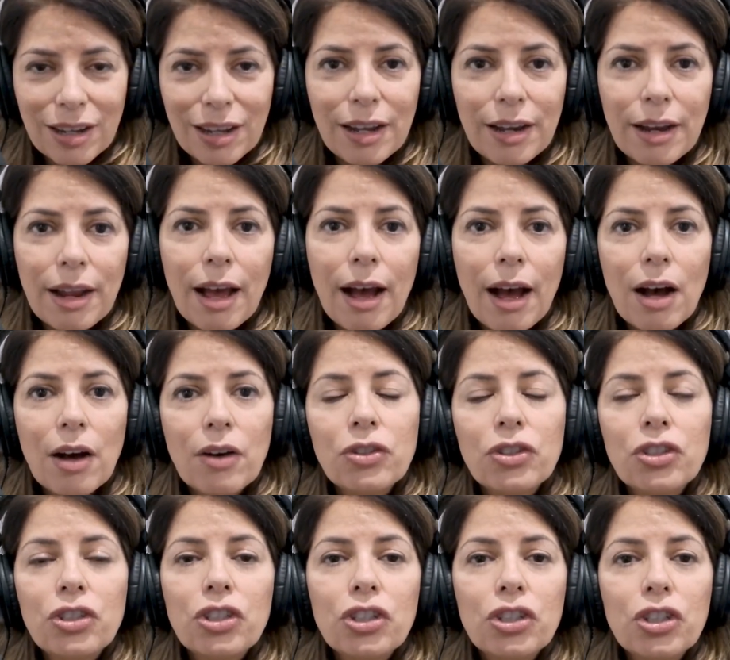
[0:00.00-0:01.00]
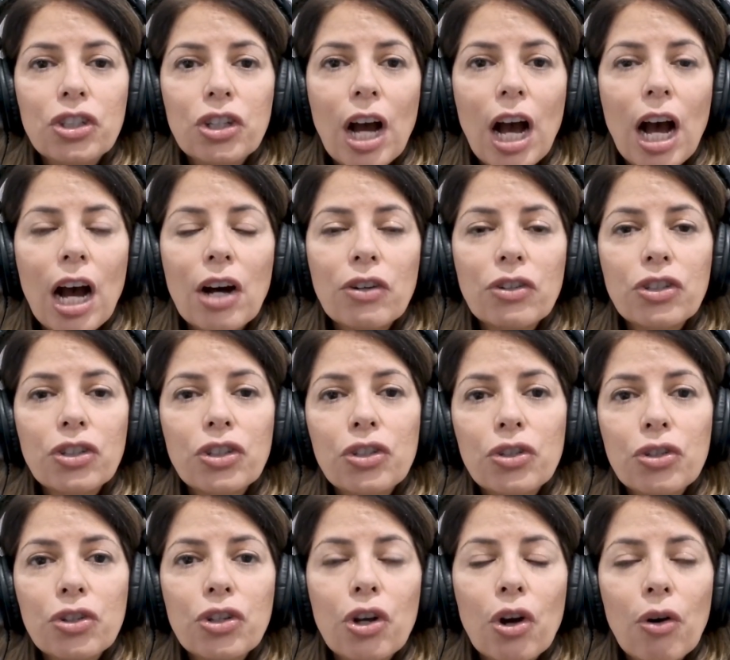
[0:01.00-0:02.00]
And how do
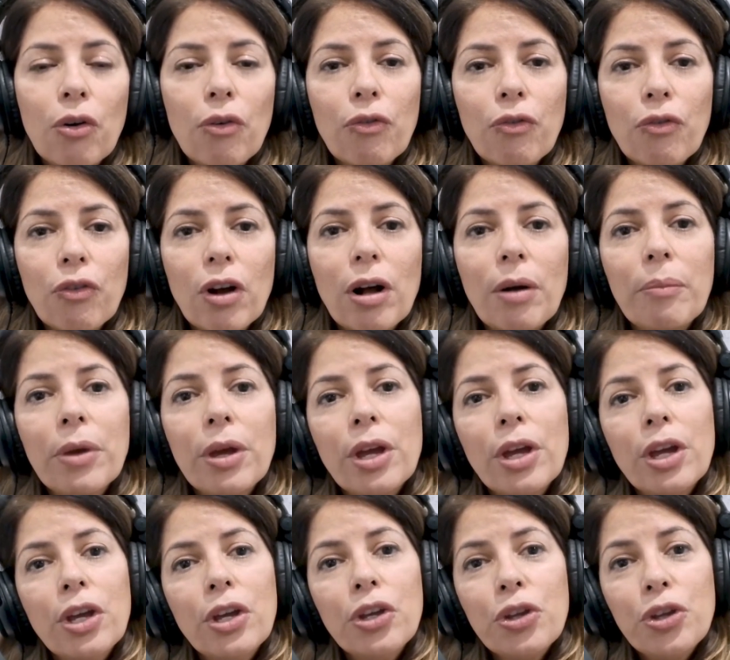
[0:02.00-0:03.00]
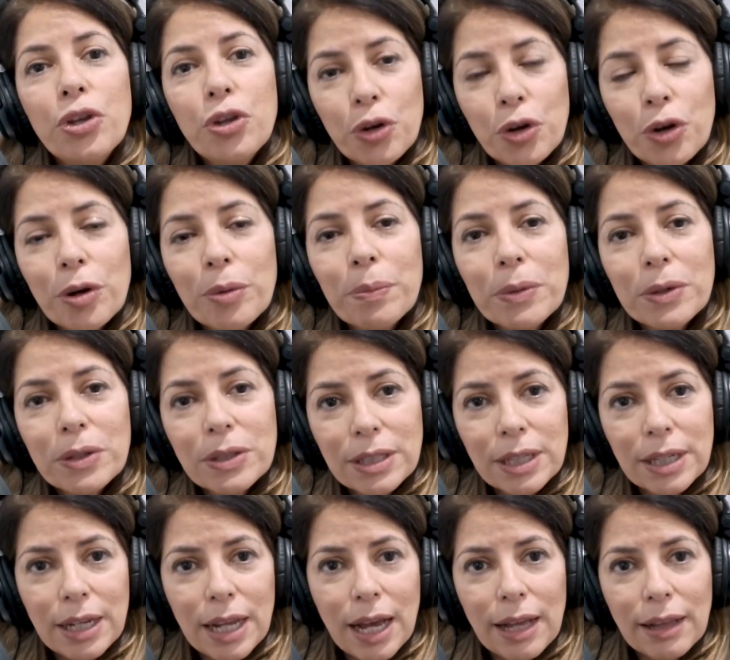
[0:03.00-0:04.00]
you go from your
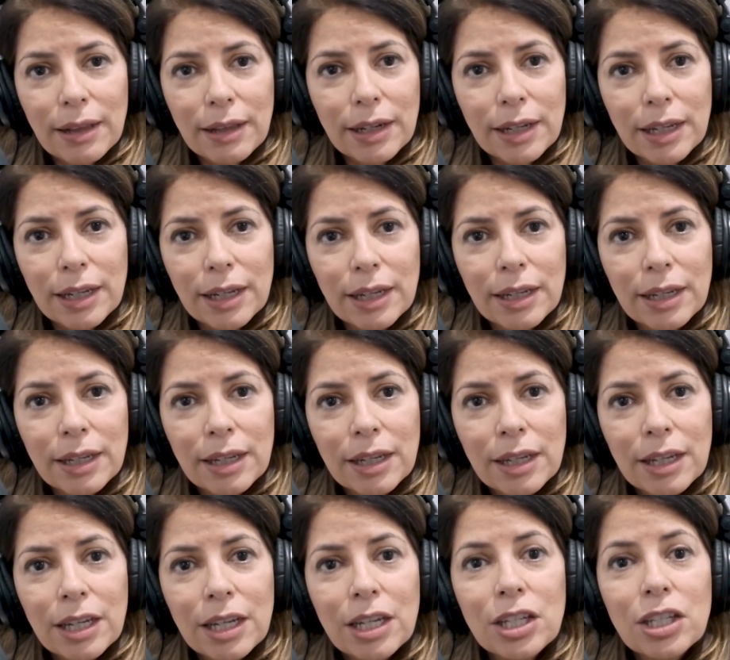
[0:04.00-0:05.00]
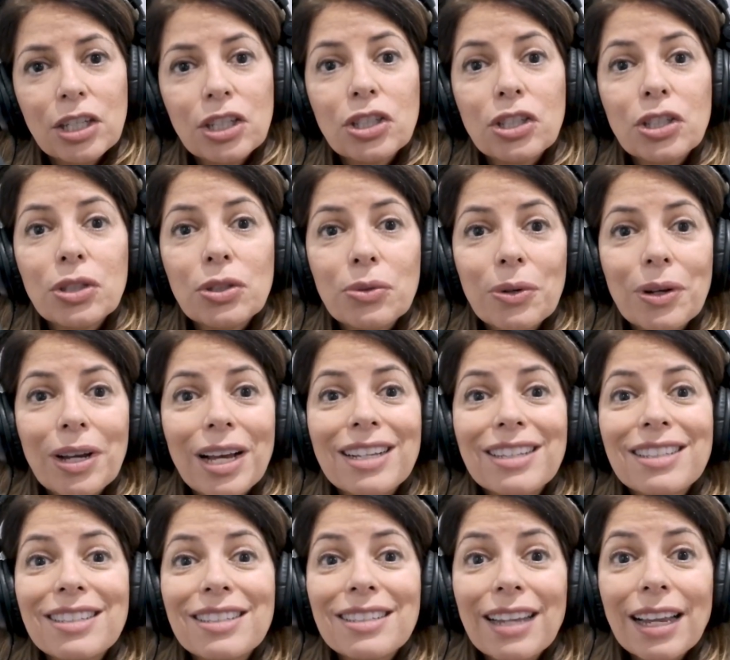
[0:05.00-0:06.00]
personality to
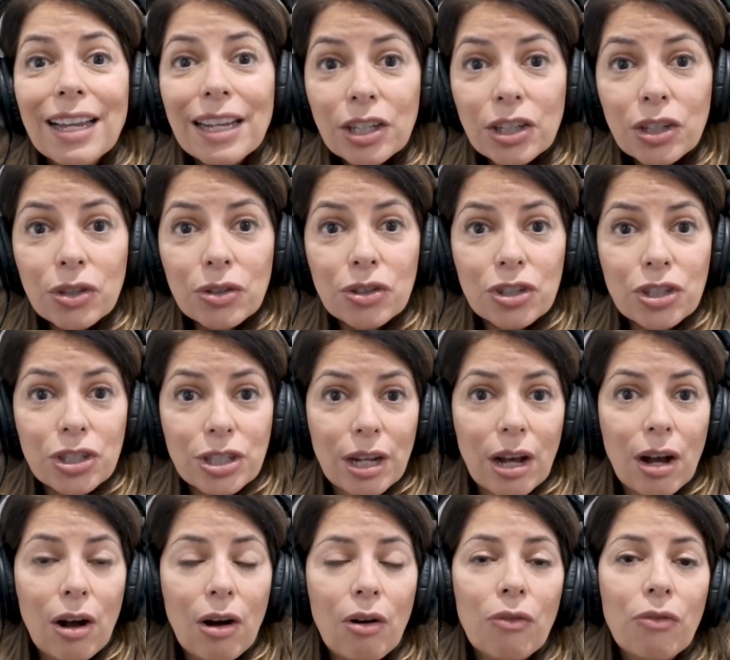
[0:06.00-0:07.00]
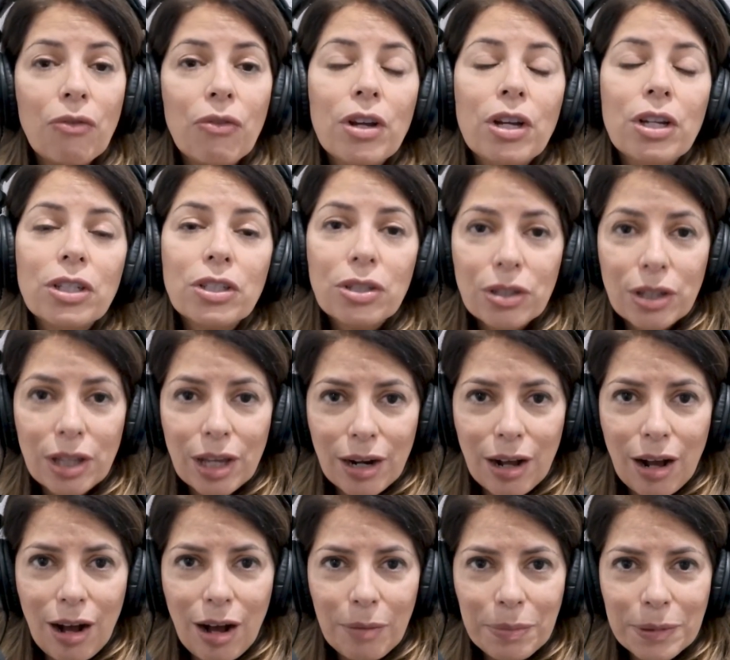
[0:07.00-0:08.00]
extend yourself to
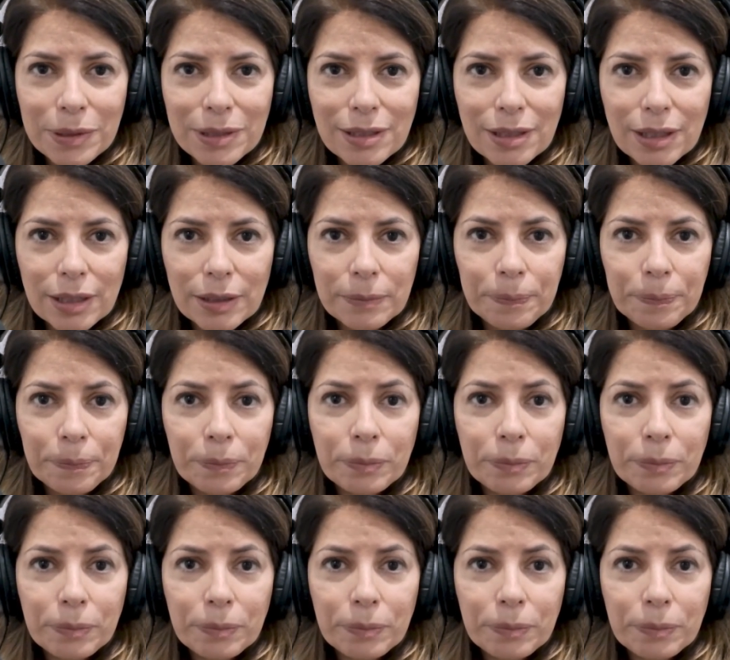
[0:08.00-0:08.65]
that opposite?